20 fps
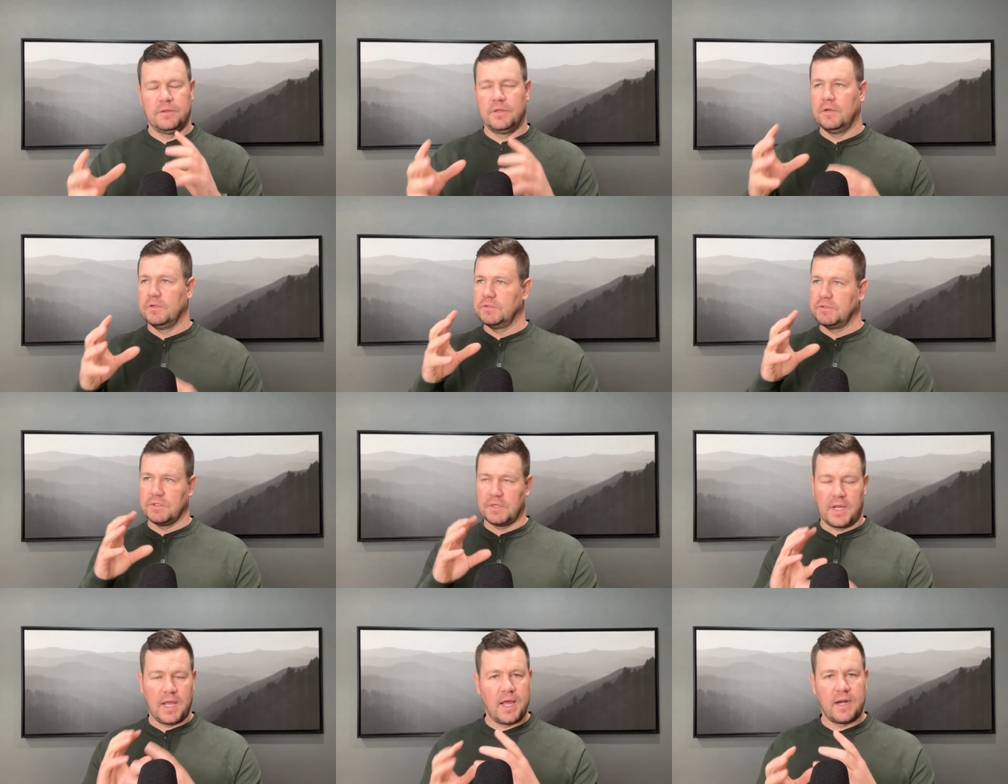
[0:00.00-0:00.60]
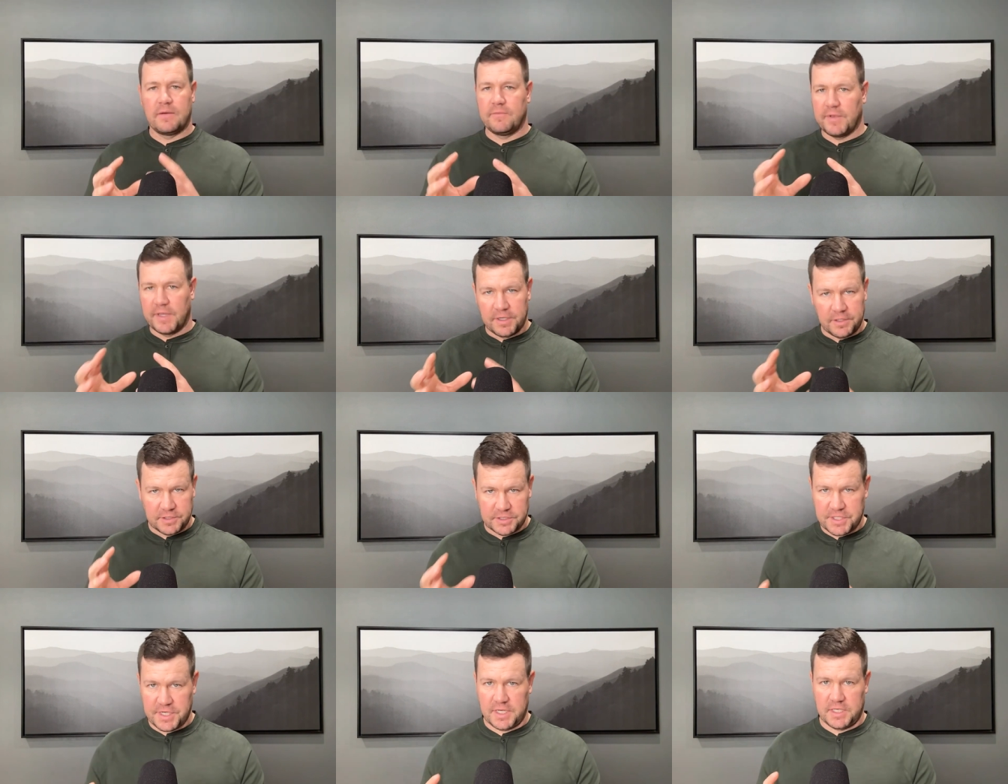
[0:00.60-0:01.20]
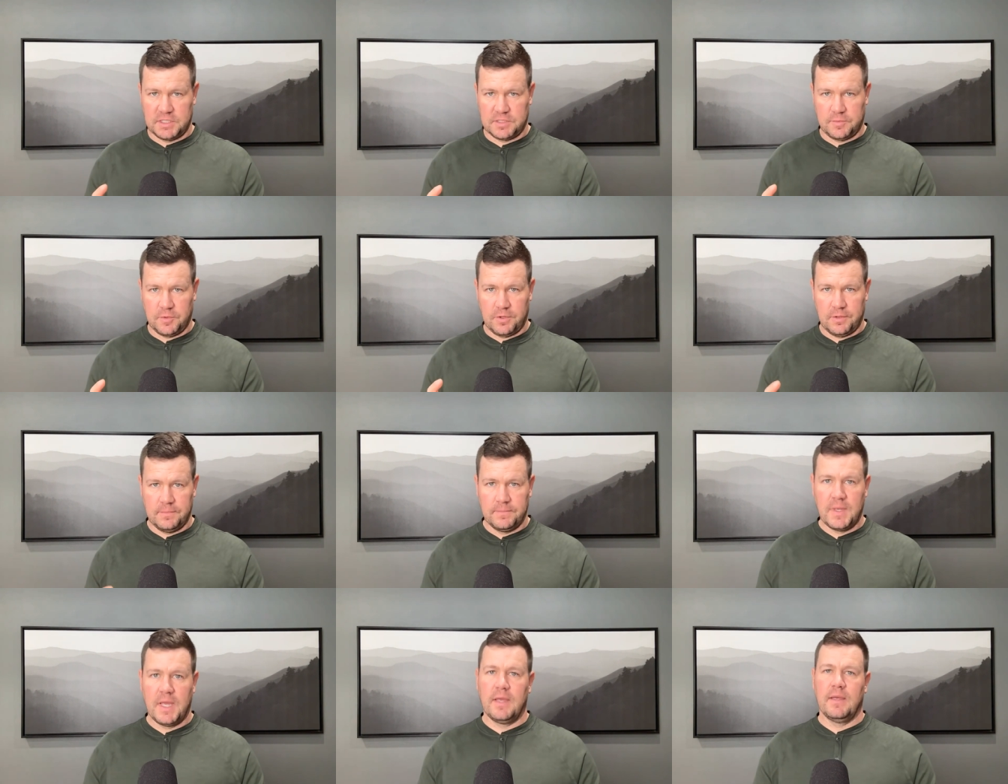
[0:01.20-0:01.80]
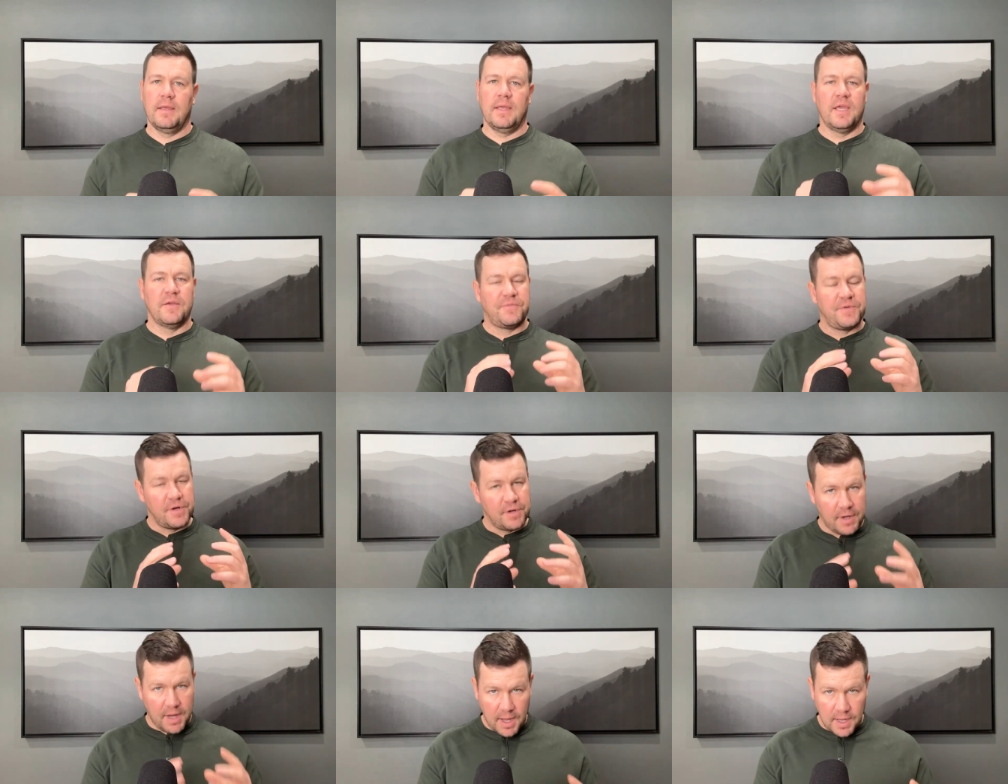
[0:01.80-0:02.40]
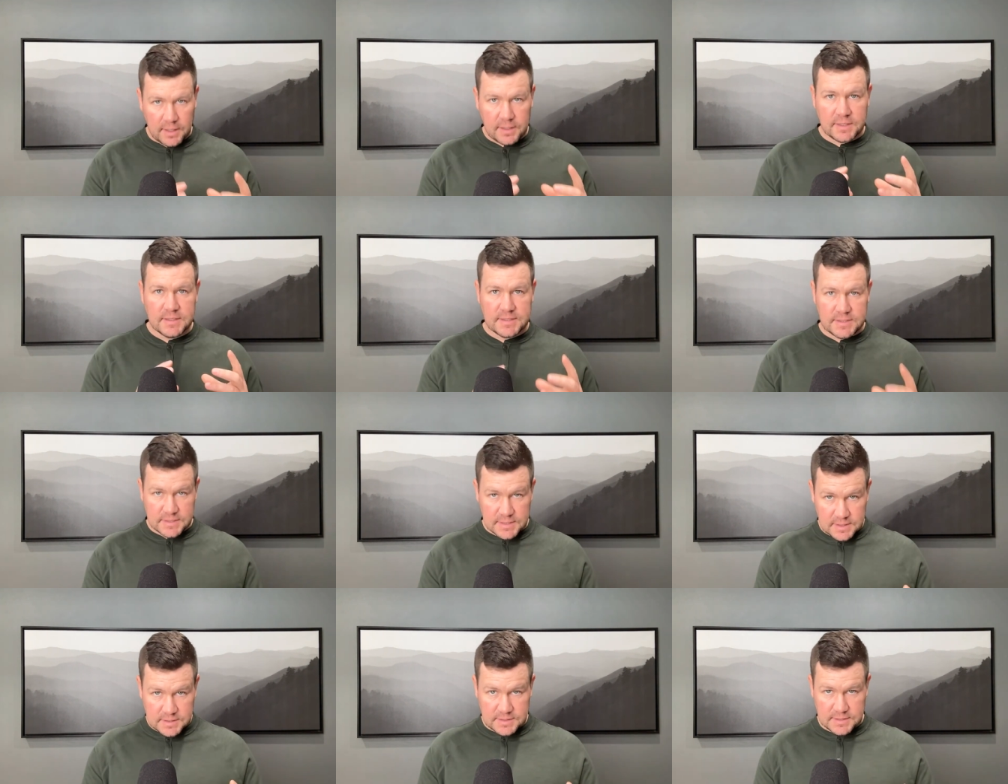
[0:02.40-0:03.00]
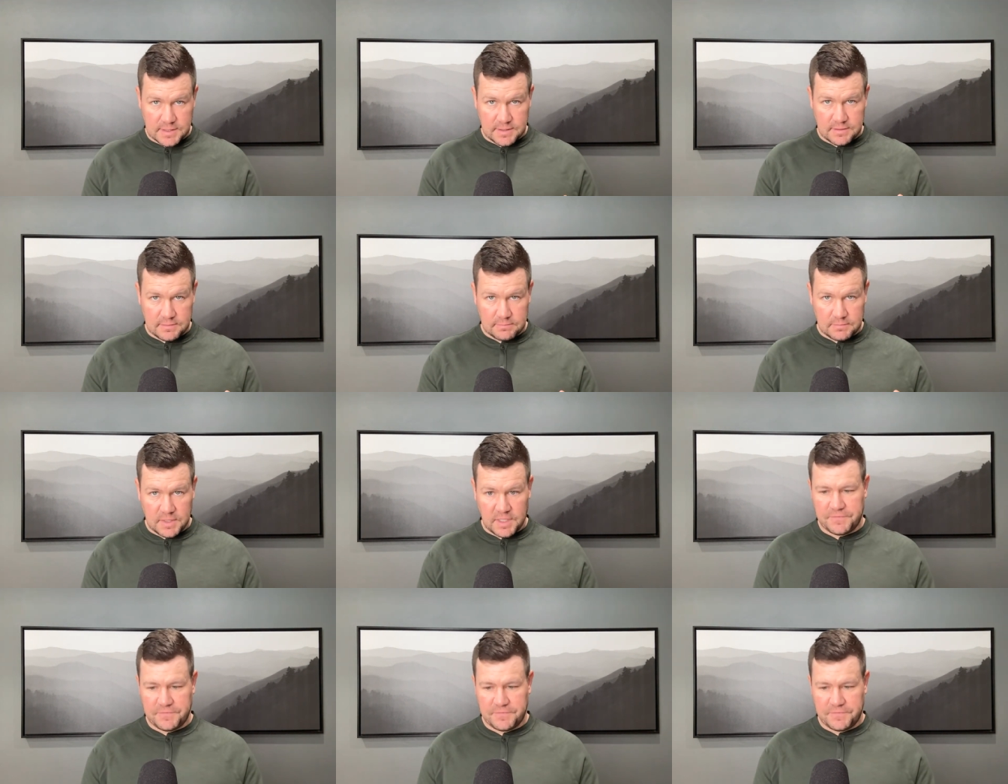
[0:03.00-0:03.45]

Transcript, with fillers: Those are kind of interchangeable. If you're not consistent,